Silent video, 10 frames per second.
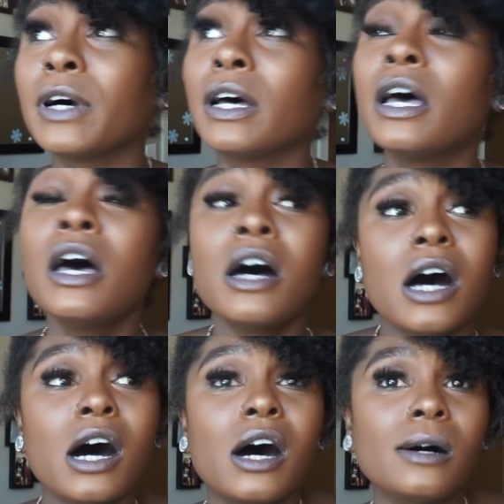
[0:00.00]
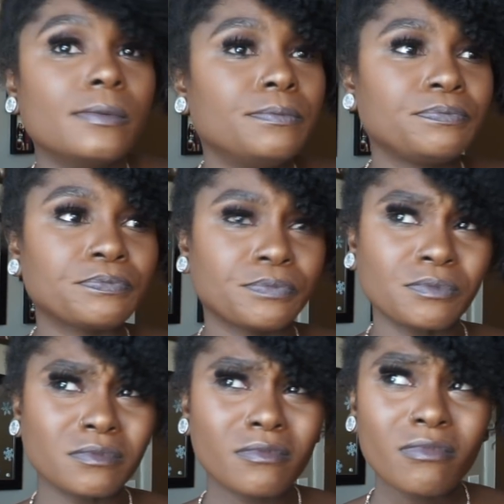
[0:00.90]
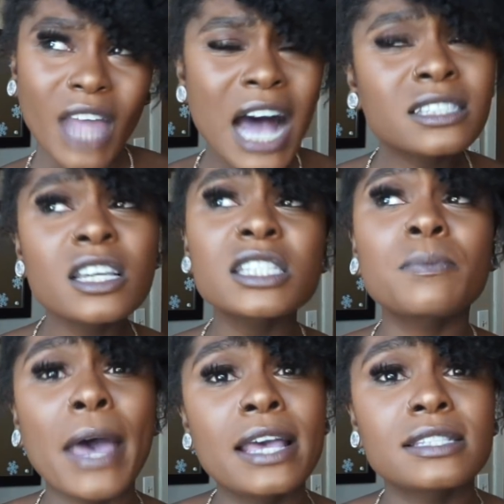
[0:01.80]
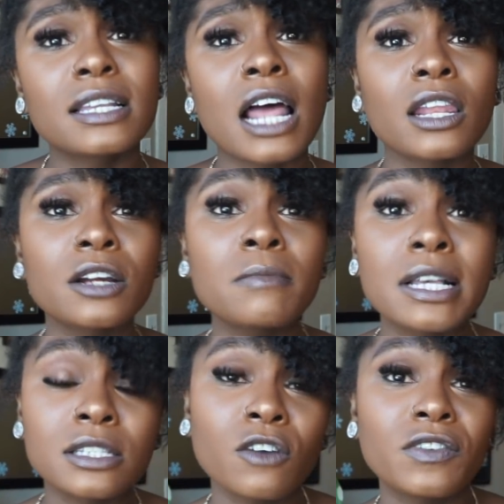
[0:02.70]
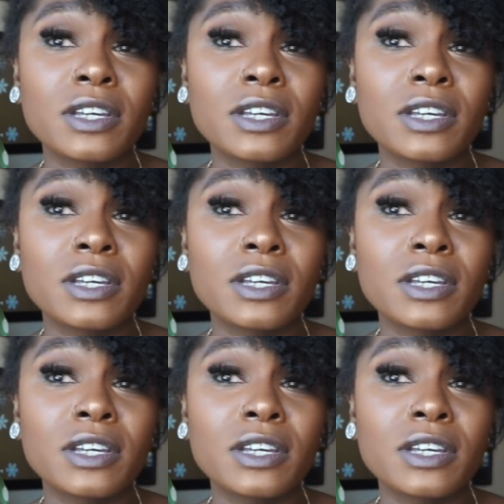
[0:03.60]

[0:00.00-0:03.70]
But I took space and I learned myself